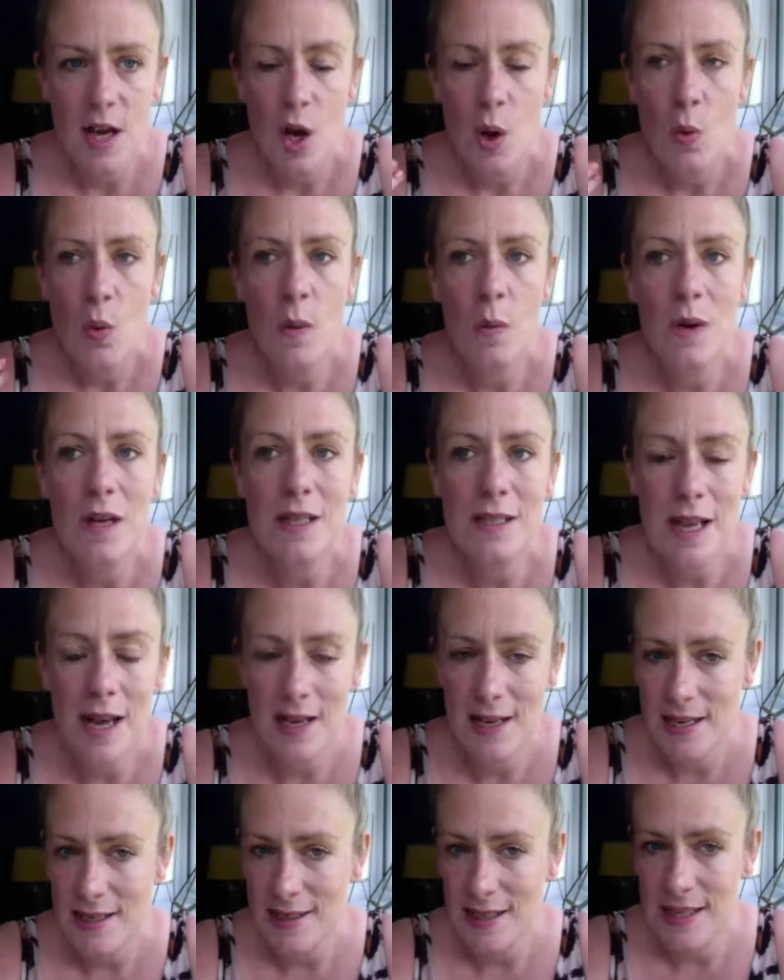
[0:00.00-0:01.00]
when we tell
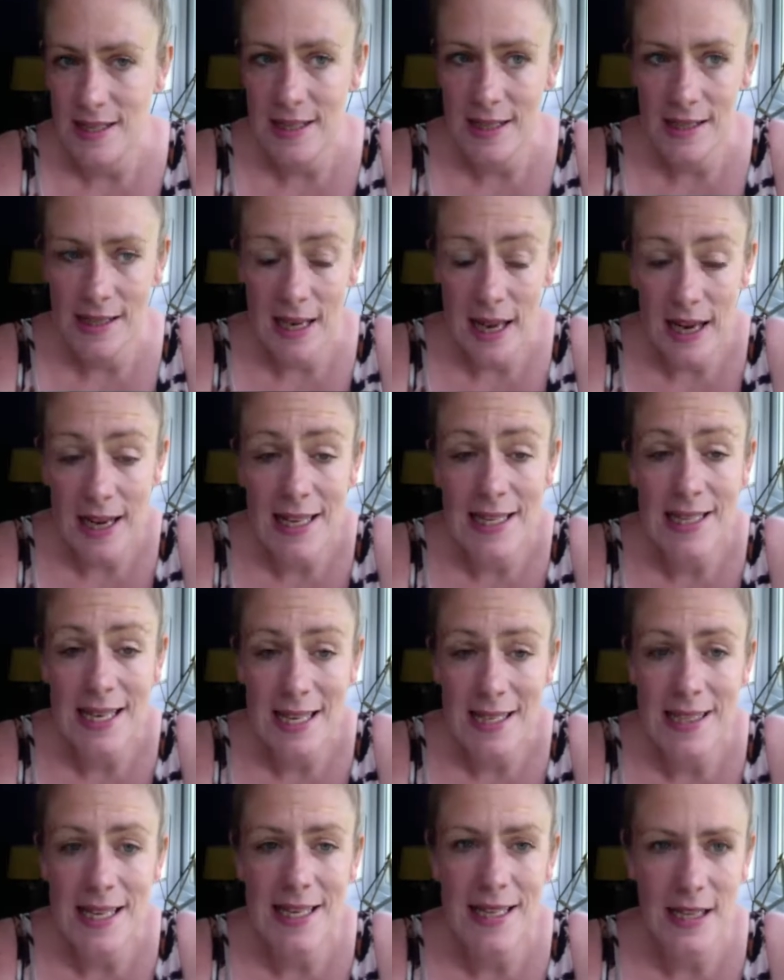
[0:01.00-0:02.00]
it
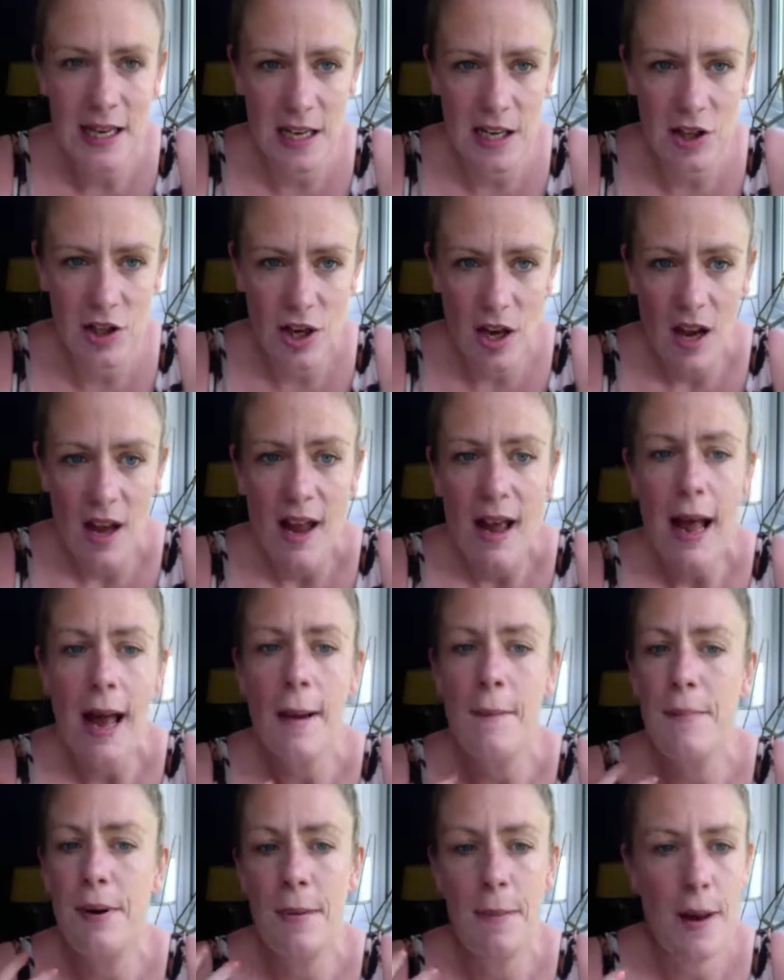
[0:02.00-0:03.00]
it's in danger
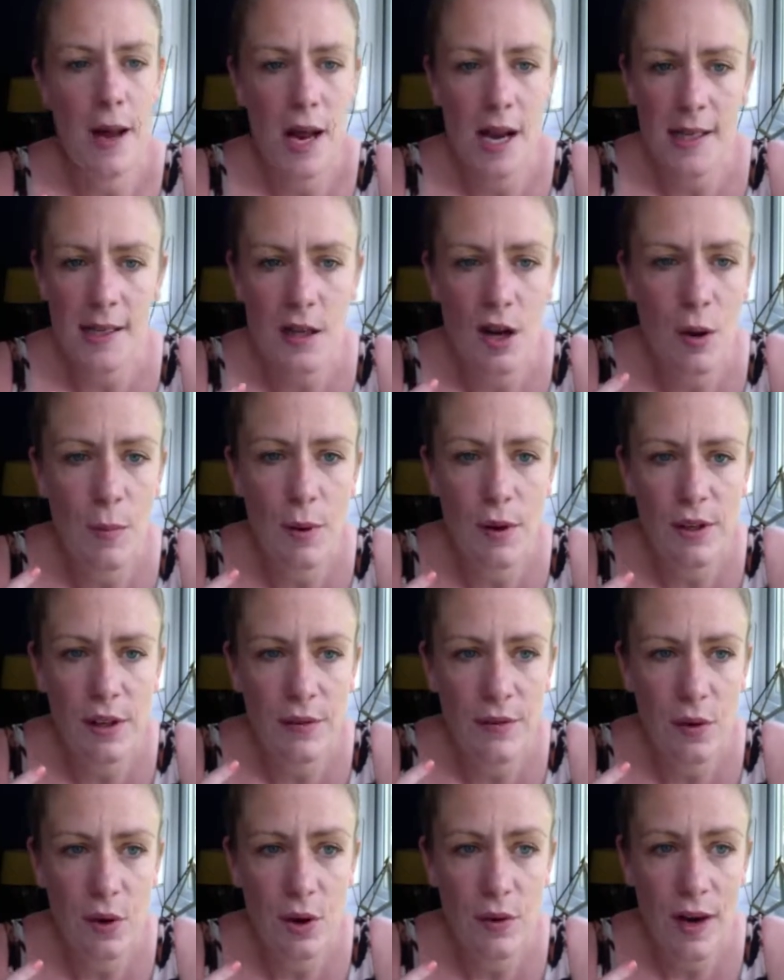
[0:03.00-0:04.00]
and prepares our body
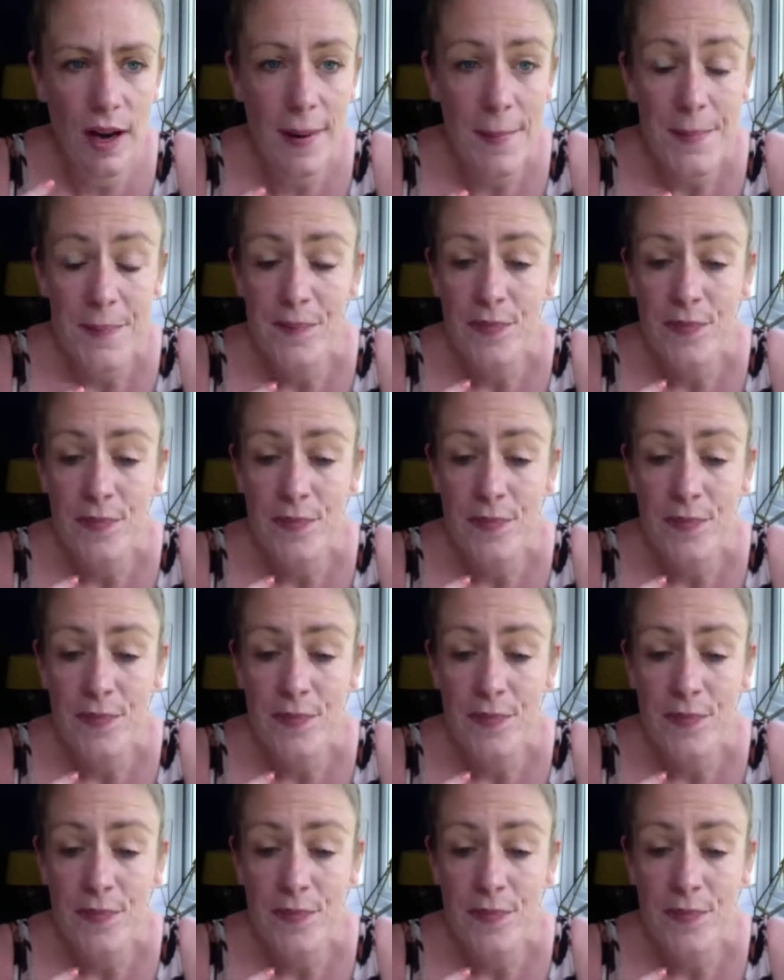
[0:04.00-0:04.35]
for it.